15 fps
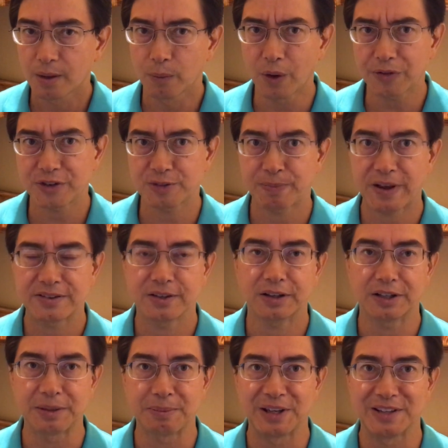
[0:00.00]
what this
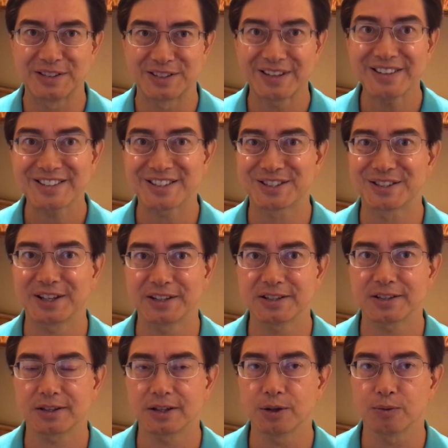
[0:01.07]
basically means is
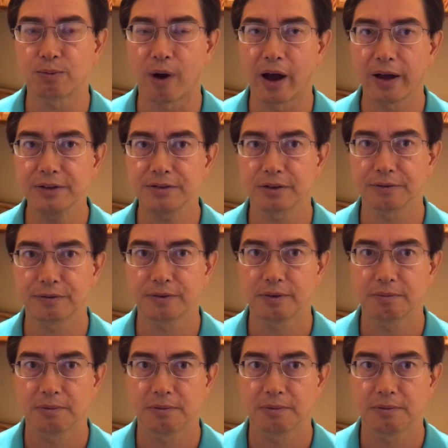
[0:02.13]
since the rise of